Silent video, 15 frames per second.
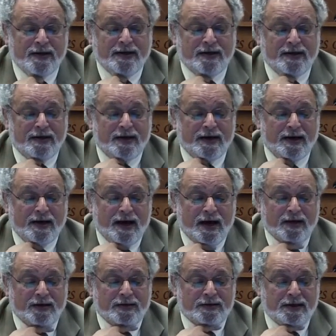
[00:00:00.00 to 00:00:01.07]
I
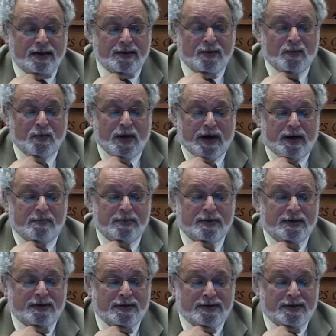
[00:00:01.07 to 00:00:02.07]
looked on the web